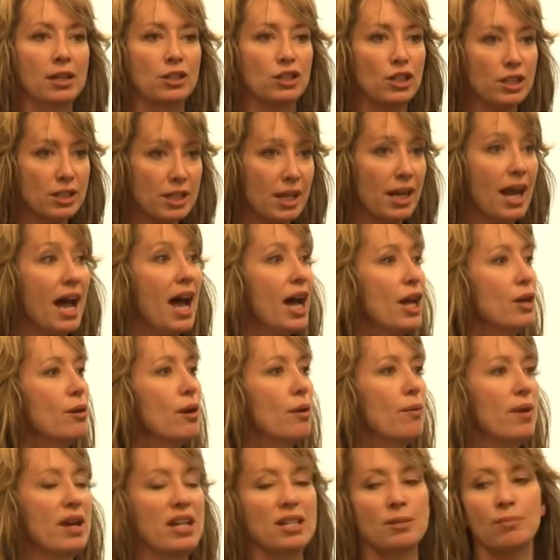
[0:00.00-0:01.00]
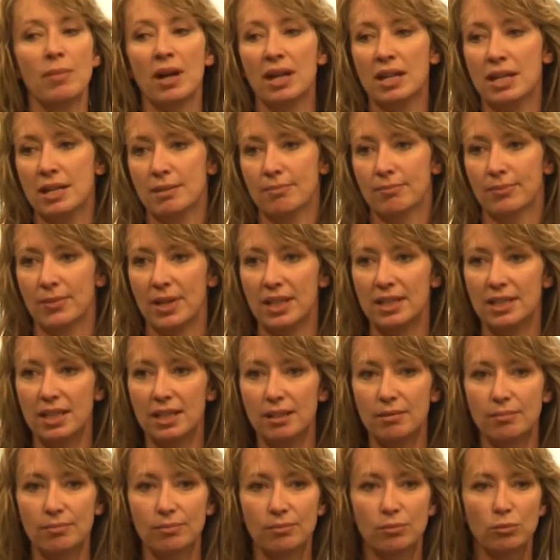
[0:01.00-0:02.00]
So he said, how do I raise money? I
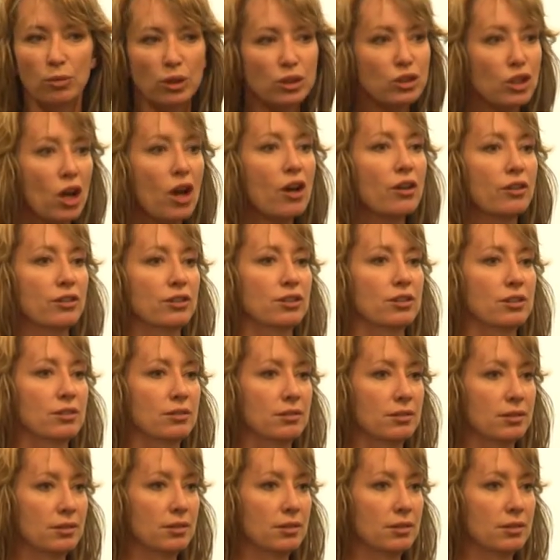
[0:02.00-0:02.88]
said, well, don't.